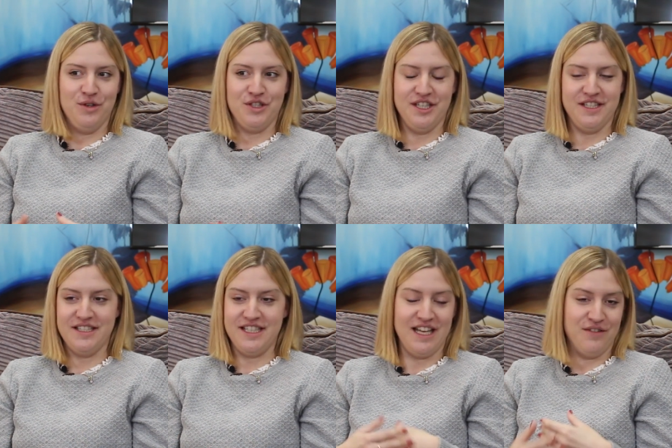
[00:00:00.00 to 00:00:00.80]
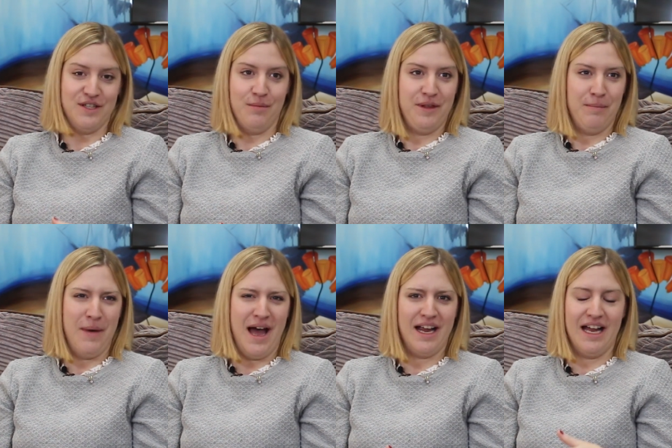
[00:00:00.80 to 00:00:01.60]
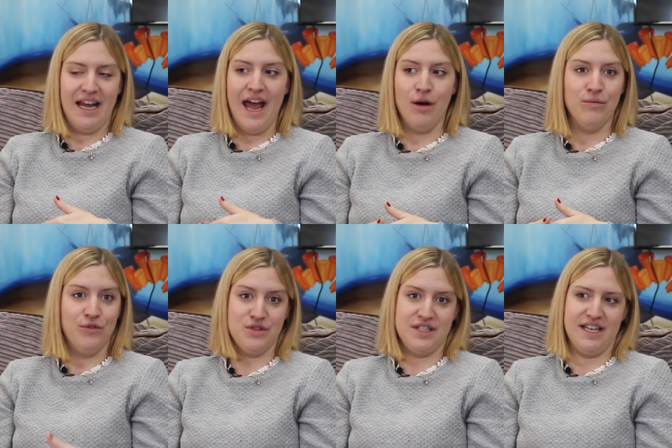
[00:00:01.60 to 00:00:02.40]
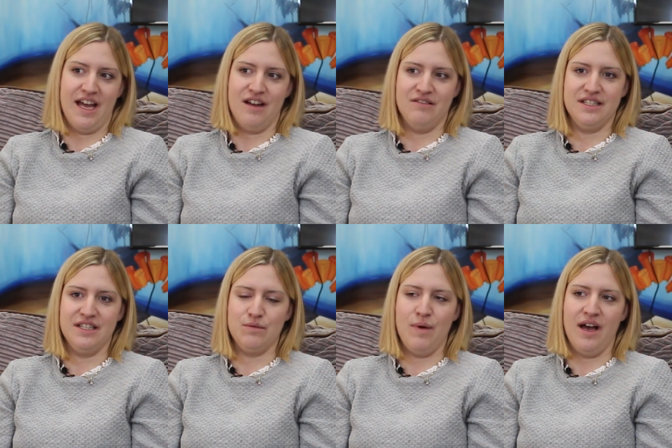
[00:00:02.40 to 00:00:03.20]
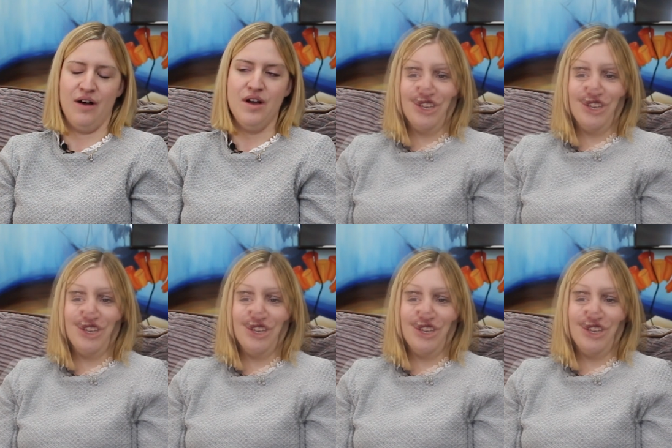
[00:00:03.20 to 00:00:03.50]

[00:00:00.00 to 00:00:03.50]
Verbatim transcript: which is to give something back and help foster carers as well.